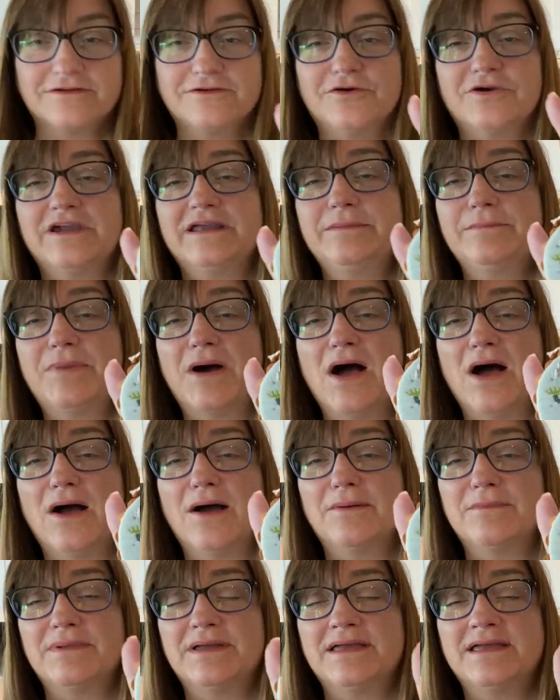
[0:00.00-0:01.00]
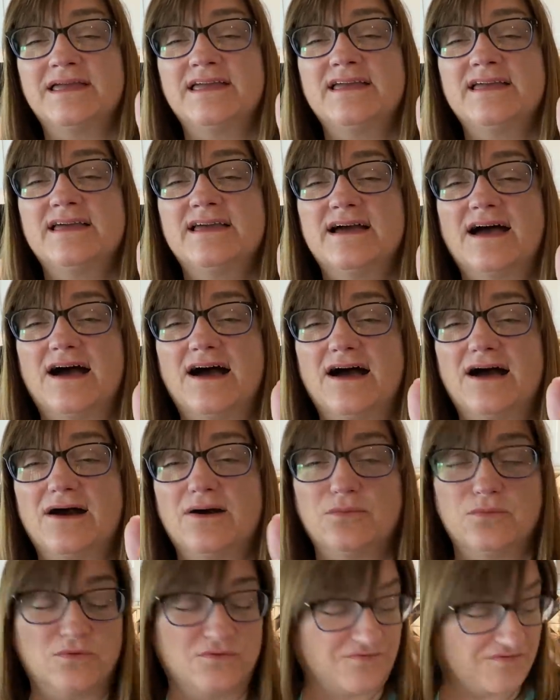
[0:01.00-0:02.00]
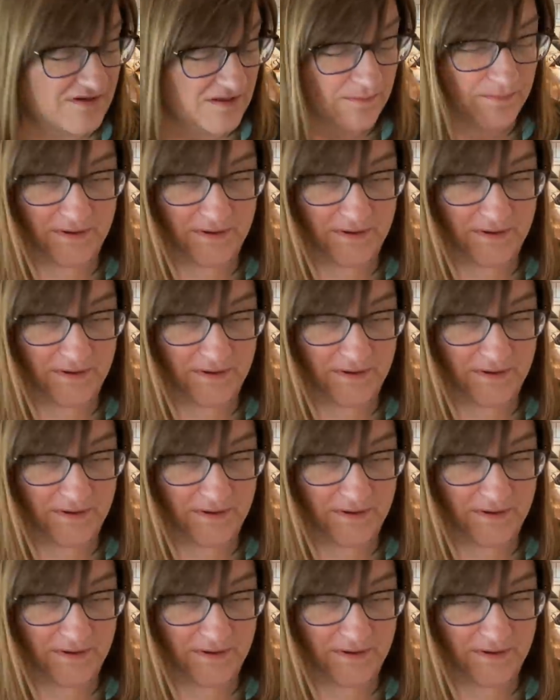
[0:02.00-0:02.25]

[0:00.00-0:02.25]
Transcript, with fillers: green palm, uh, wool felt